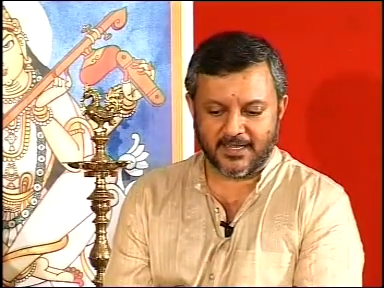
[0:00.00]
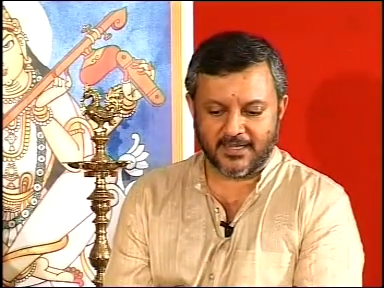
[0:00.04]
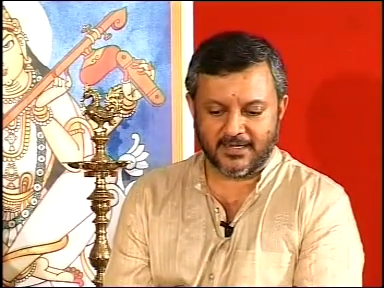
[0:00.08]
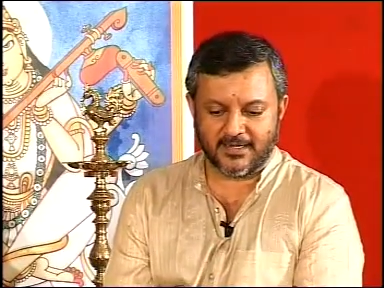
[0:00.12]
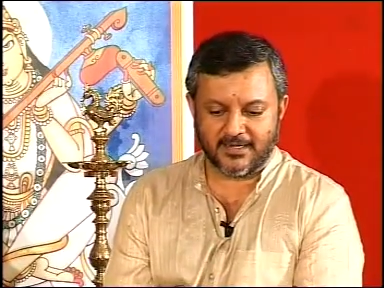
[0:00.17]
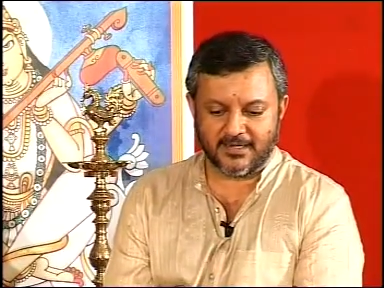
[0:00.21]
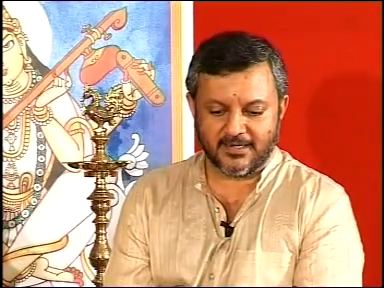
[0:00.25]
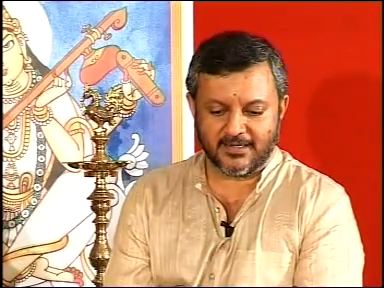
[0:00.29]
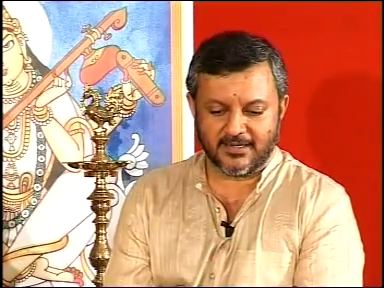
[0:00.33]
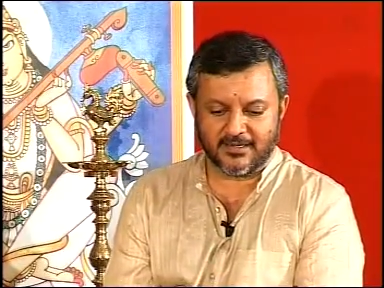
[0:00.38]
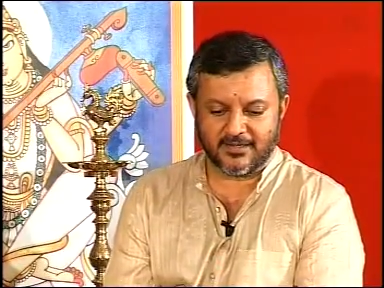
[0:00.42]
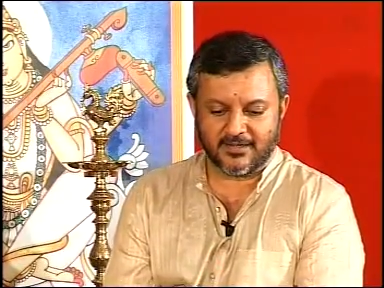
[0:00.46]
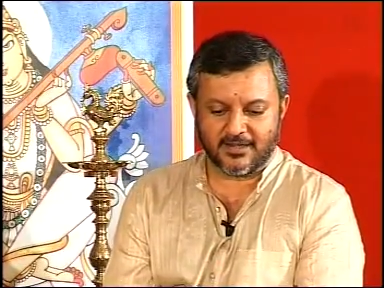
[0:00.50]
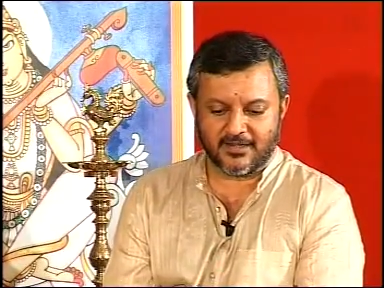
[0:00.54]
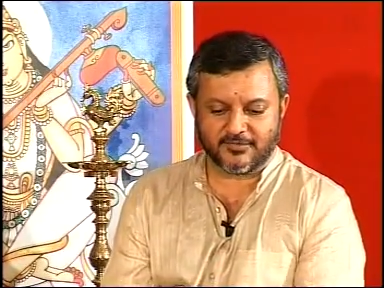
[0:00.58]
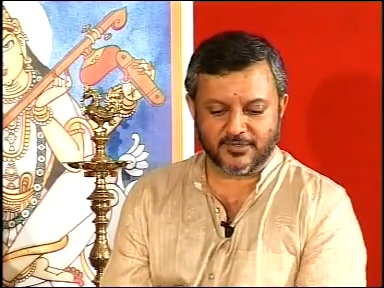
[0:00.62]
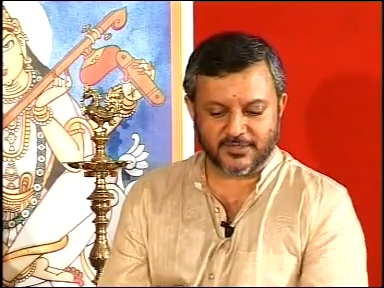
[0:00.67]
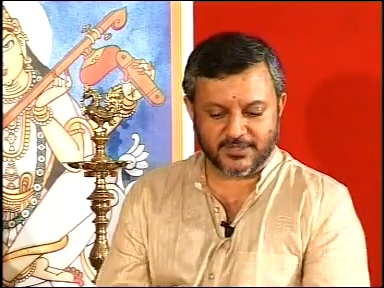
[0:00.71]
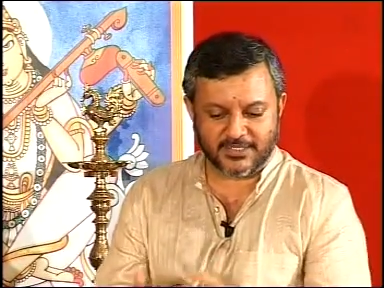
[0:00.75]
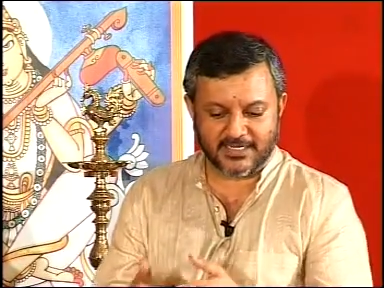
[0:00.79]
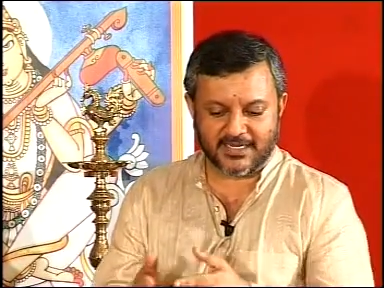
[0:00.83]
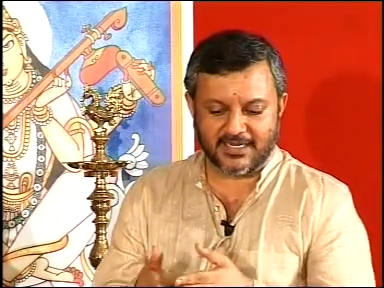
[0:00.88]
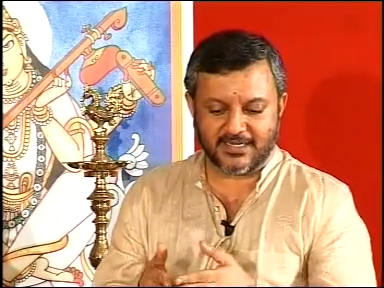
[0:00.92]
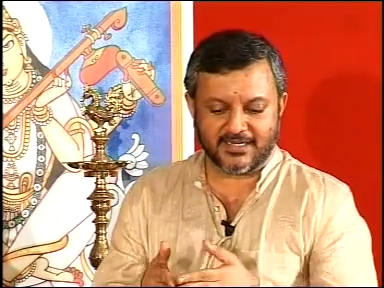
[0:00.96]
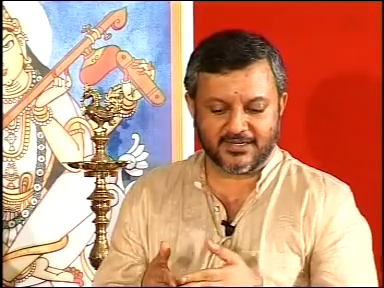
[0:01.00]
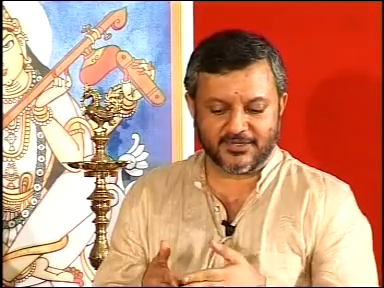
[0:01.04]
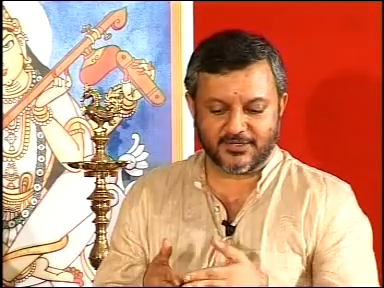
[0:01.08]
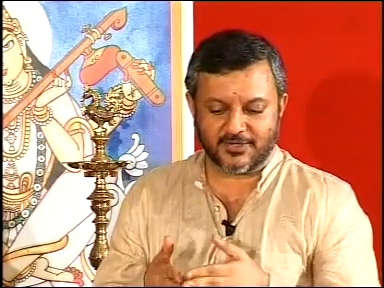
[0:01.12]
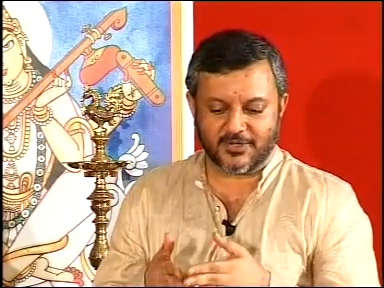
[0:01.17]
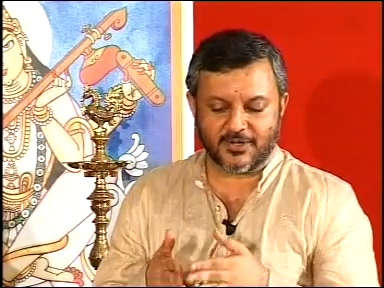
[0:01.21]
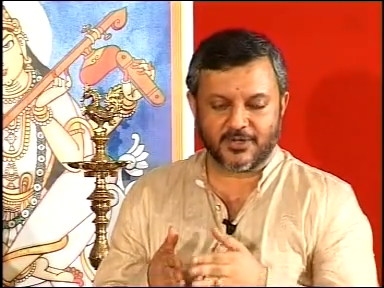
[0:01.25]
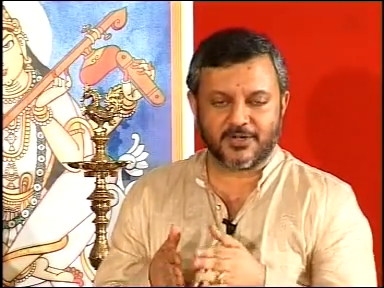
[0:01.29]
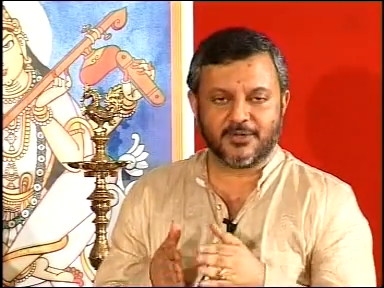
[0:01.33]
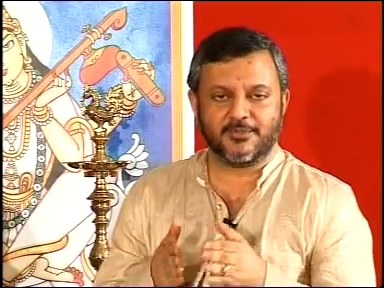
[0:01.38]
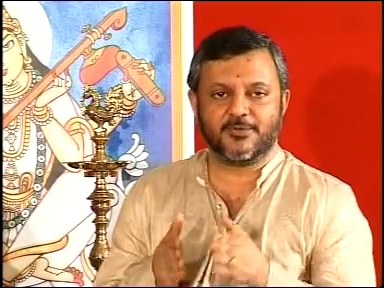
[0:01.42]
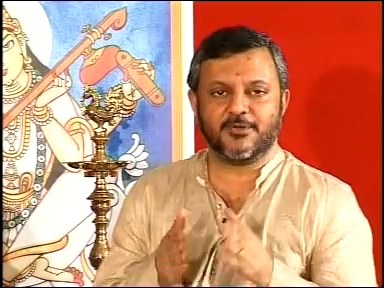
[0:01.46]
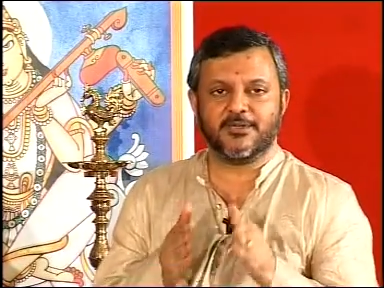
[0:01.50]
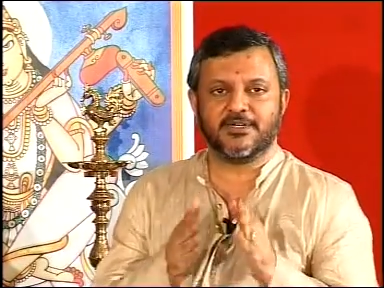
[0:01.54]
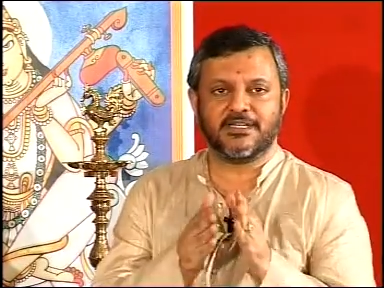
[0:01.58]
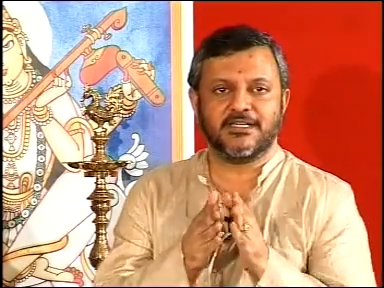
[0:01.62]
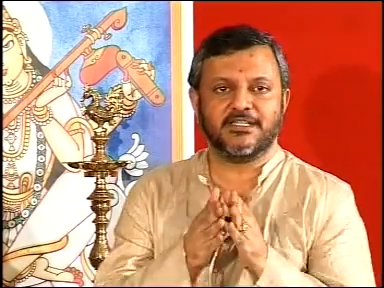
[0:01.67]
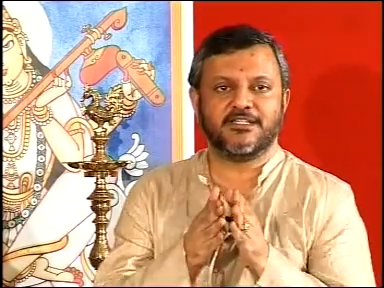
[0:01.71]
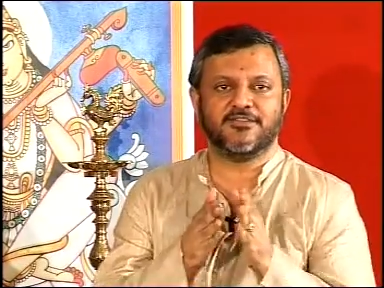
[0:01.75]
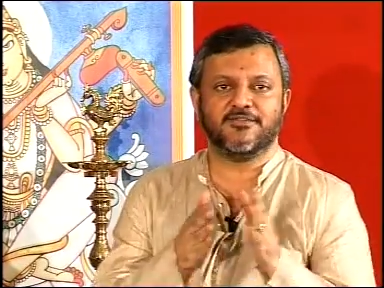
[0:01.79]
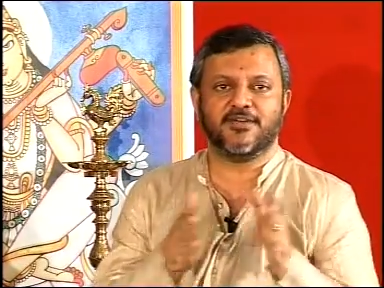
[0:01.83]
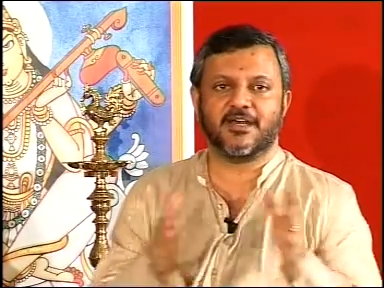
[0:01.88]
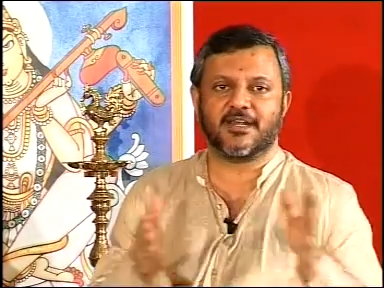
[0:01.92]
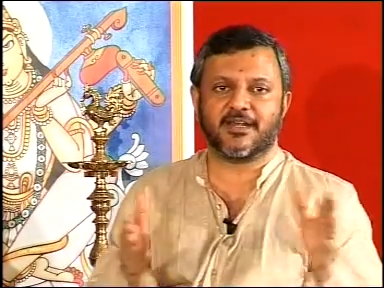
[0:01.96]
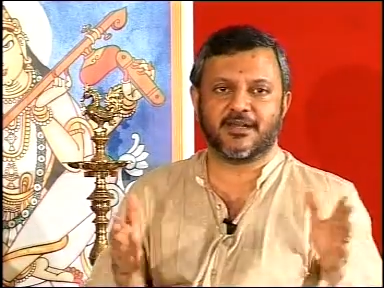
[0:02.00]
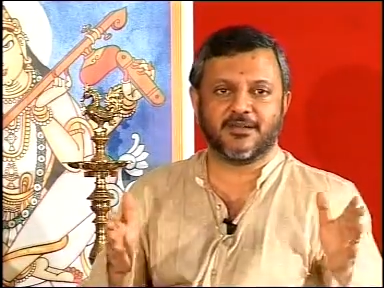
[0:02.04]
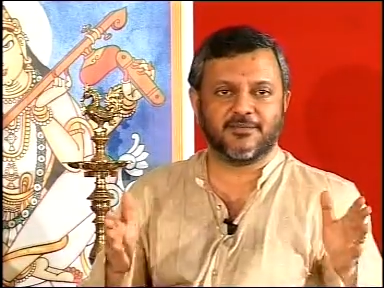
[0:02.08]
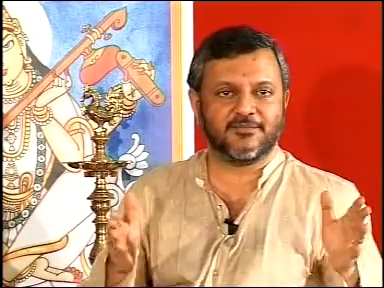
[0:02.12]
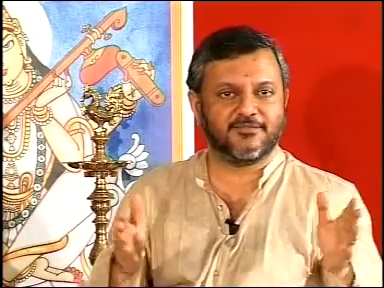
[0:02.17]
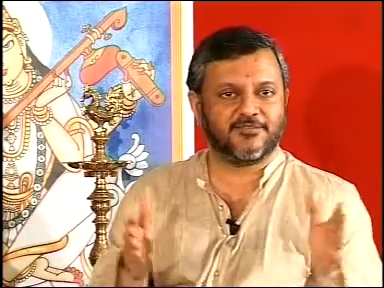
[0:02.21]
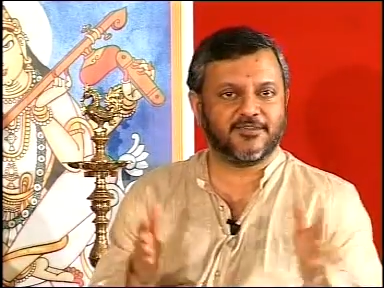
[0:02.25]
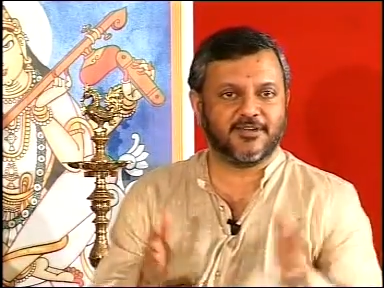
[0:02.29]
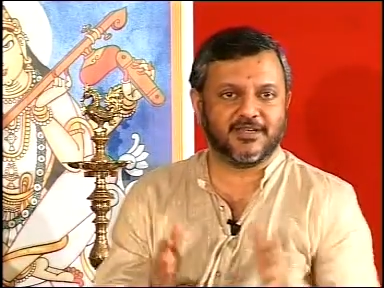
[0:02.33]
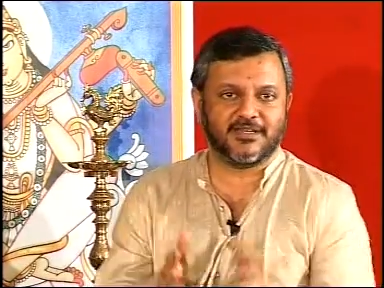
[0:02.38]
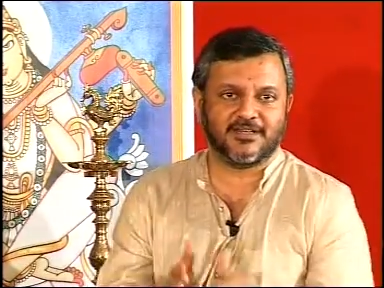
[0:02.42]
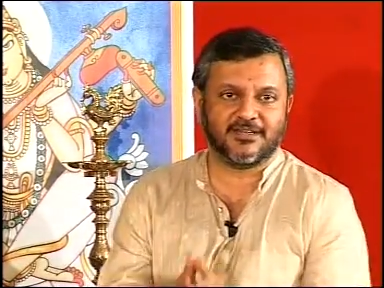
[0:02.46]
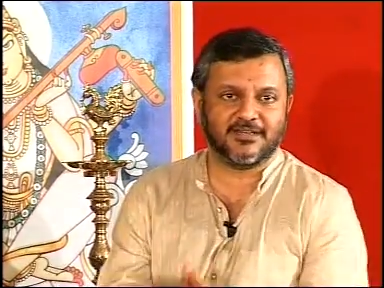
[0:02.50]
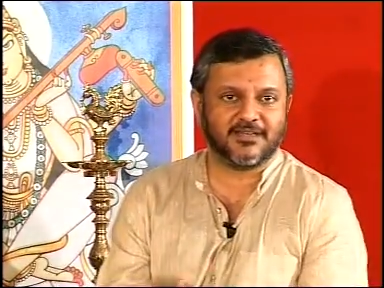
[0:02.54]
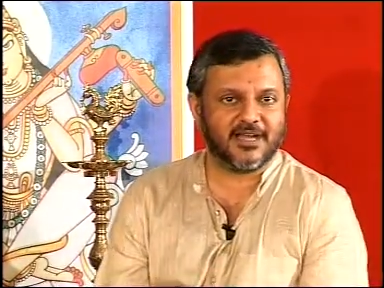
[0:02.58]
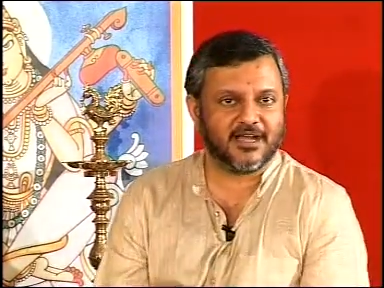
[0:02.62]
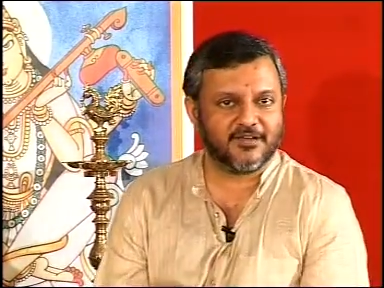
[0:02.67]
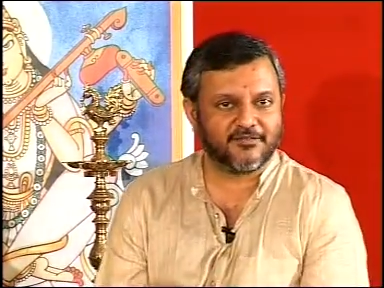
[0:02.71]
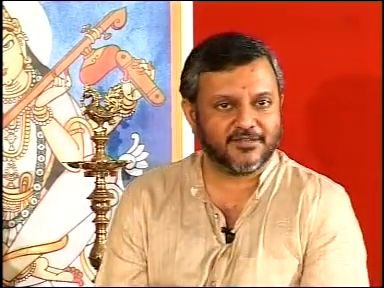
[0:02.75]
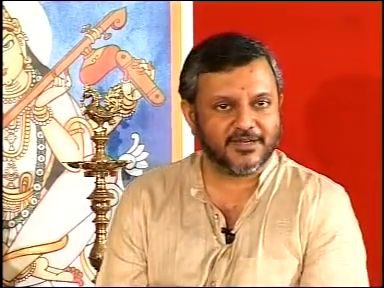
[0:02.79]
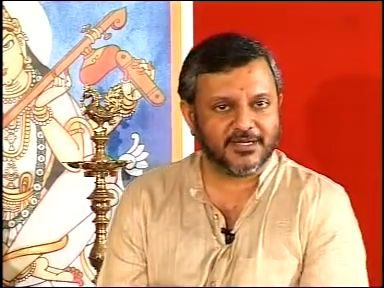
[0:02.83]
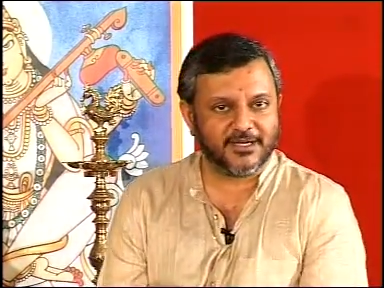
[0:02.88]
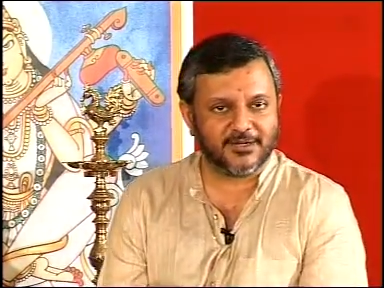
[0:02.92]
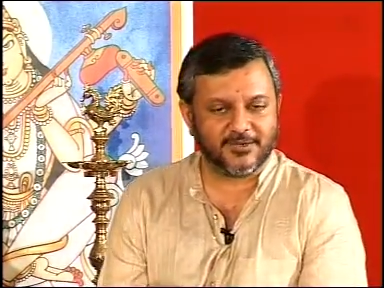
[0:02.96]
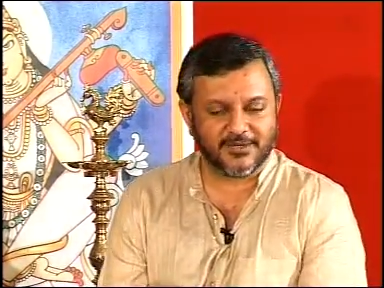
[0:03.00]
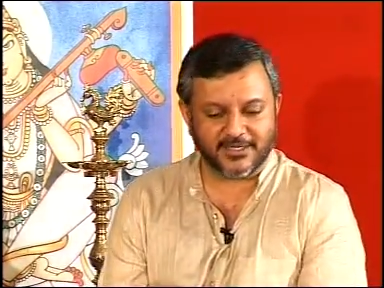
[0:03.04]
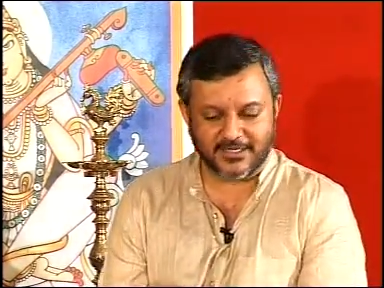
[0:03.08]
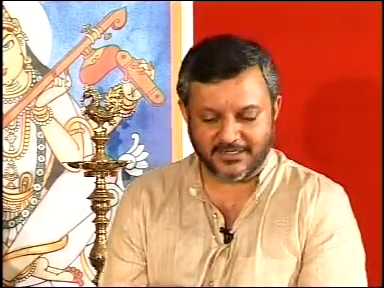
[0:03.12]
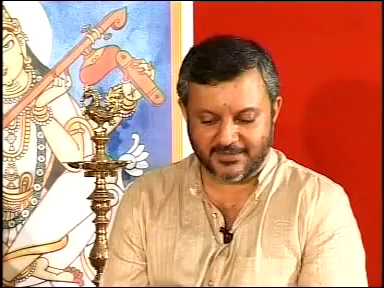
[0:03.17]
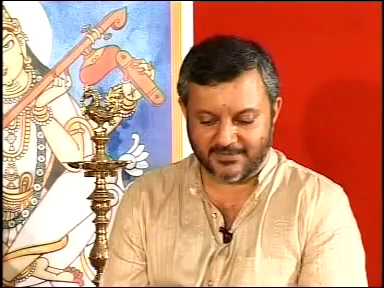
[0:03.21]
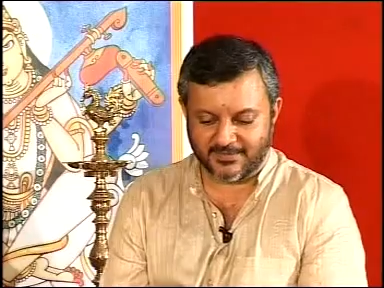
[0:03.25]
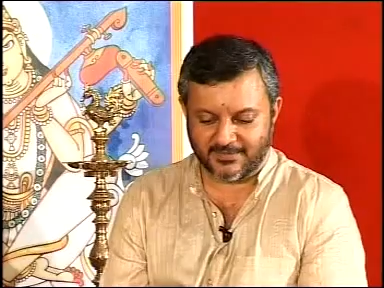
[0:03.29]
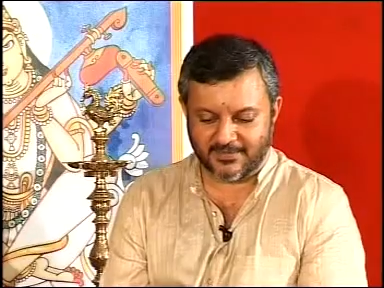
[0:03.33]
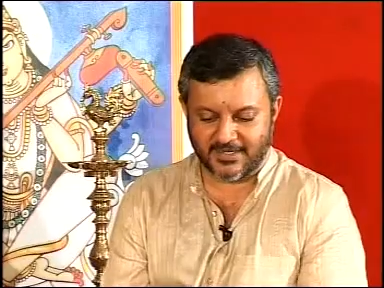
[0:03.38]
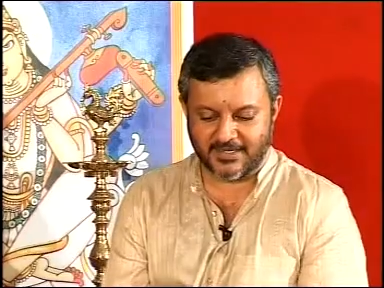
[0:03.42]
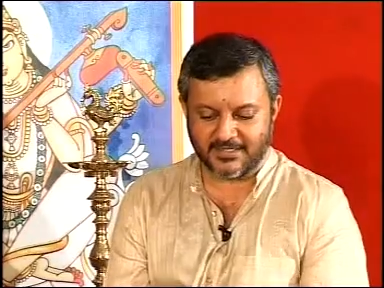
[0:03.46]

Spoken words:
And of course, I can talk about each varnam for half an hour.